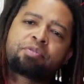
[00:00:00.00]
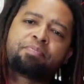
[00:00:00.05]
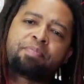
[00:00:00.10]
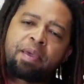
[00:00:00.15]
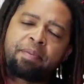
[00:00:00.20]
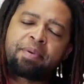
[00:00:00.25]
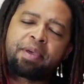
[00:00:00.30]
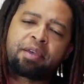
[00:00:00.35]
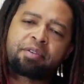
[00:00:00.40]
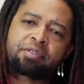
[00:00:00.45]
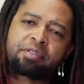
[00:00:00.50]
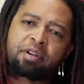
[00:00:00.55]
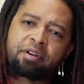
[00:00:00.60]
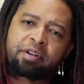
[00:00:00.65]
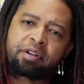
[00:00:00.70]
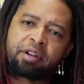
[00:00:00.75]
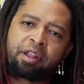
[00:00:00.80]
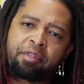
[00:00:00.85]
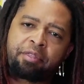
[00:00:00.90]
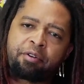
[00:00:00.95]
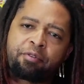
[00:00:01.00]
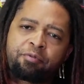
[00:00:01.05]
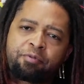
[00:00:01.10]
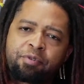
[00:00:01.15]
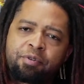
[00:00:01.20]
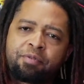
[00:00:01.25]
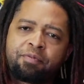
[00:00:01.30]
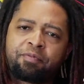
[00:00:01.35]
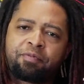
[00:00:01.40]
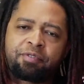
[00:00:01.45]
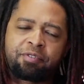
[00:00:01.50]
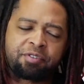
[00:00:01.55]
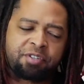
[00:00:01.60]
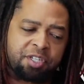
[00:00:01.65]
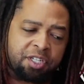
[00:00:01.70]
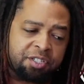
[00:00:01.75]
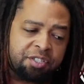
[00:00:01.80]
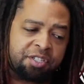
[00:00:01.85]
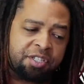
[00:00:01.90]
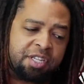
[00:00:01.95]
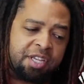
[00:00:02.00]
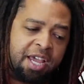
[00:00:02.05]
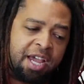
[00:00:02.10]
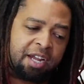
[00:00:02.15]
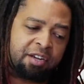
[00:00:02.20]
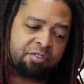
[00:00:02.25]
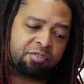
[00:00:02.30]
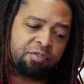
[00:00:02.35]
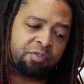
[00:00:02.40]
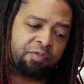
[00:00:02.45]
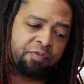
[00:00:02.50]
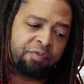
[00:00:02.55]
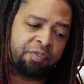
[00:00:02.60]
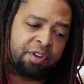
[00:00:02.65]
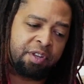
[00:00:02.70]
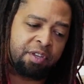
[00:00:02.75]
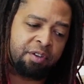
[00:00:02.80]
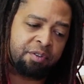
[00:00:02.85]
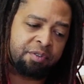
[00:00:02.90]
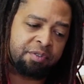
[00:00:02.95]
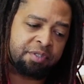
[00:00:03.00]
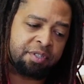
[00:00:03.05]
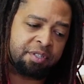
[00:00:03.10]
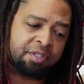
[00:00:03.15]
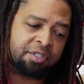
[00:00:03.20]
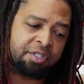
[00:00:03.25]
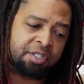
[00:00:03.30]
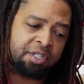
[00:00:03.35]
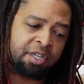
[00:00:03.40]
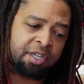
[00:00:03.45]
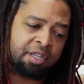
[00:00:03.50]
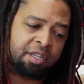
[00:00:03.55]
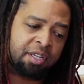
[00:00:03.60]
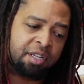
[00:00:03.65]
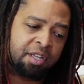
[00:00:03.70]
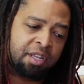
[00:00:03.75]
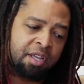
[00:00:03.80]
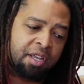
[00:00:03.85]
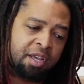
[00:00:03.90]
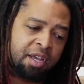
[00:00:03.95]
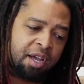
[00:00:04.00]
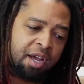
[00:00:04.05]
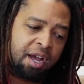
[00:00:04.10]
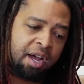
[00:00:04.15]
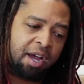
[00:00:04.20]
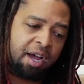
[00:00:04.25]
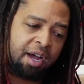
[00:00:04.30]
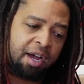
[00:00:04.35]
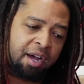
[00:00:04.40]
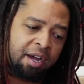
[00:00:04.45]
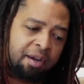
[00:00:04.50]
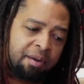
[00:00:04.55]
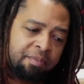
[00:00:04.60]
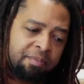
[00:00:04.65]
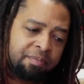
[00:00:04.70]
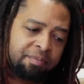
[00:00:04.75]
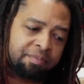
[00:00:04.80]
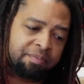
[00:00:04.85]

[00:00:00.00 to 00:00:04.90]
Maybe I'll start another room for just the actual videos and shit. Yeah,